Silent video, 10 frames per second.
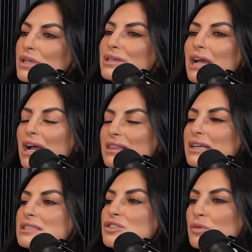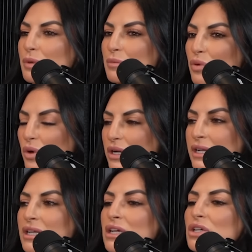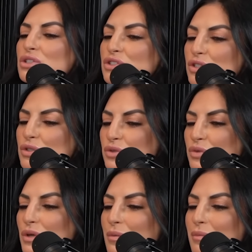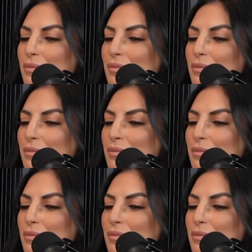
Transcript: yeah, I think it's super important to,